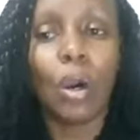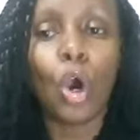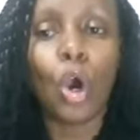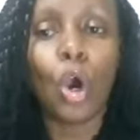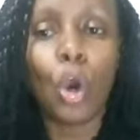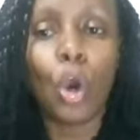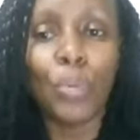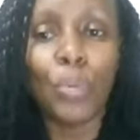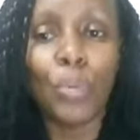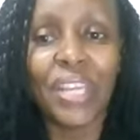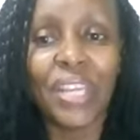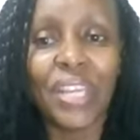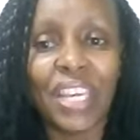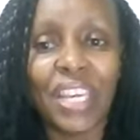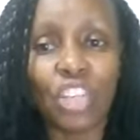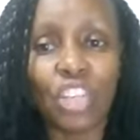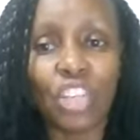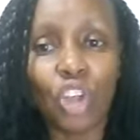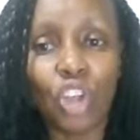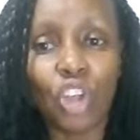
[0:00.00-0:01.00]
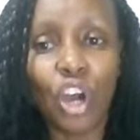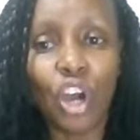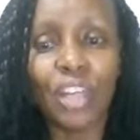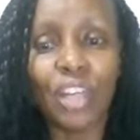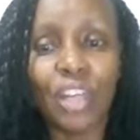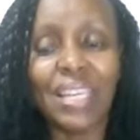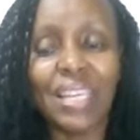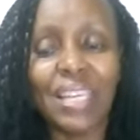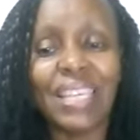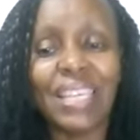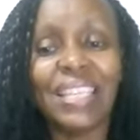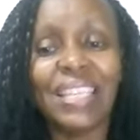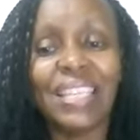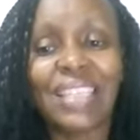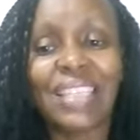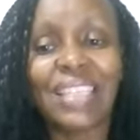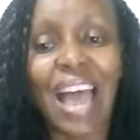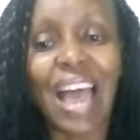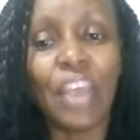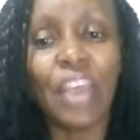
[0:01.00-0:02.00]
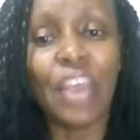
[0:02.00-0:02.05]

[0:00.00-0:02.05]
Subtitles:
Communication is a